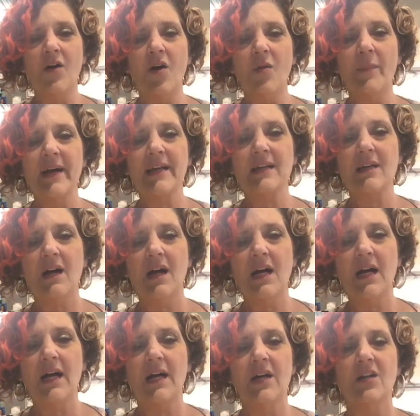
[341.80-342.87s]
Oh my
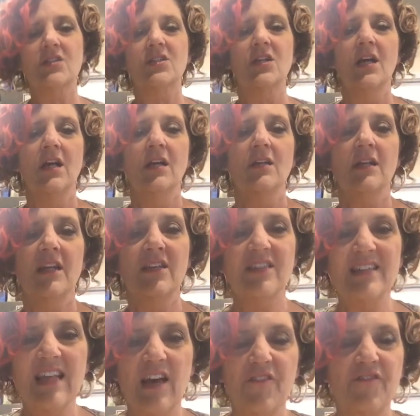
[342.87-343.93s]
gosh.
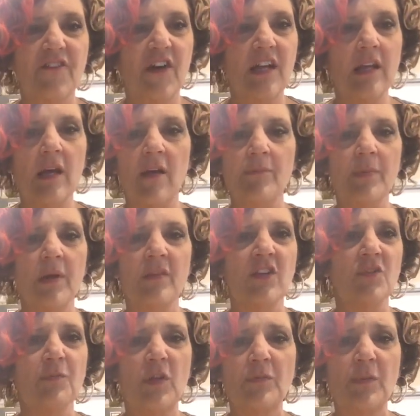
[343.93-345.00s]
Isn't that funny?
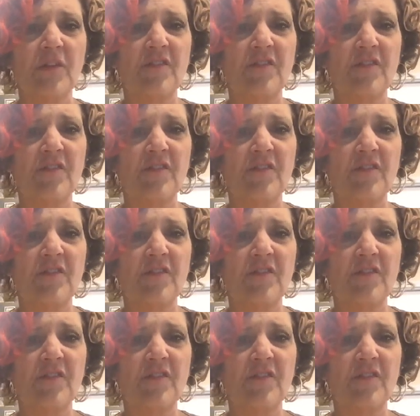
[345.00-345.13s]
This must be